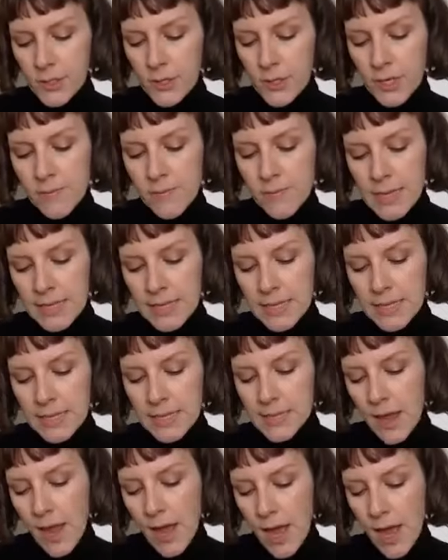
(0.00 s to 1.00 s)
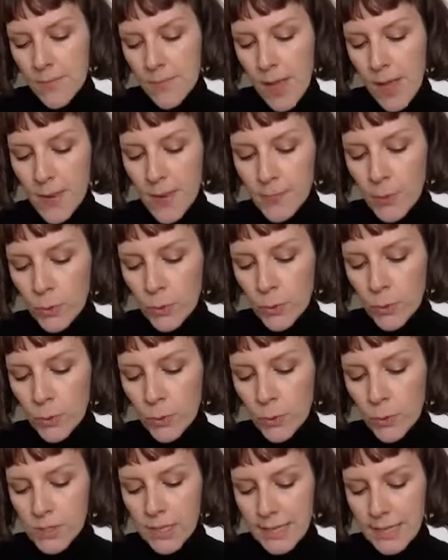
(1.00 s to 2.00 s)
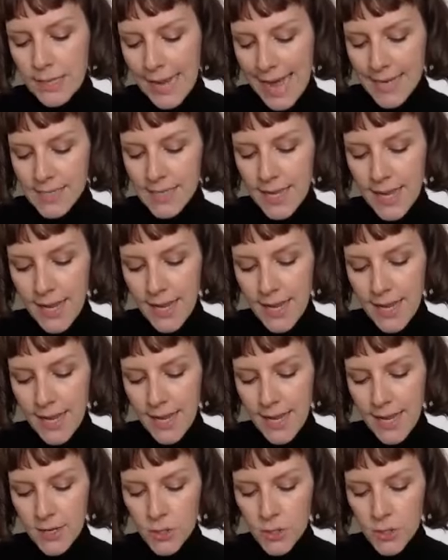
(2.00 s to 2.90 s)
You're going to mix it up, and then we're also going to add in